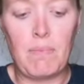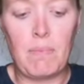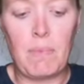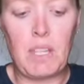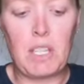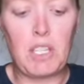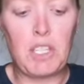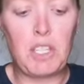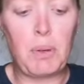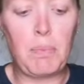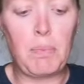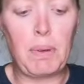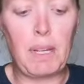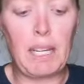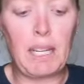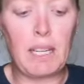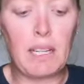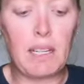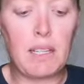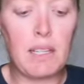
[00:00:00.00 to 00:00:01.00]
the
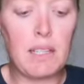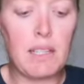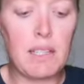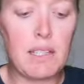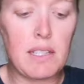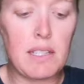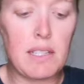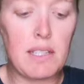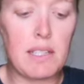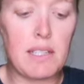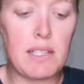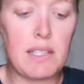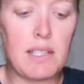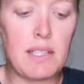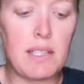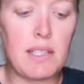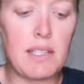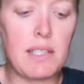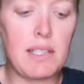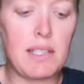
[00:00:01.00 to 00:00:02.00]
shipping
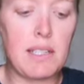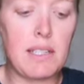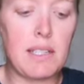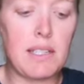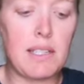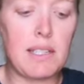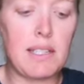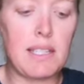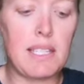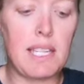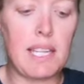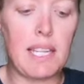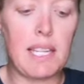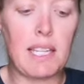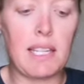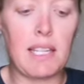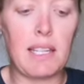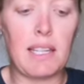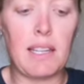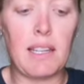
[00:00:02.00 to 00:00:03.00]

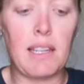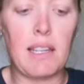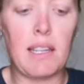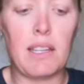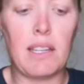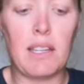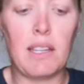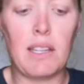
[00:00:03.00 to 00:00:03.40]
didn't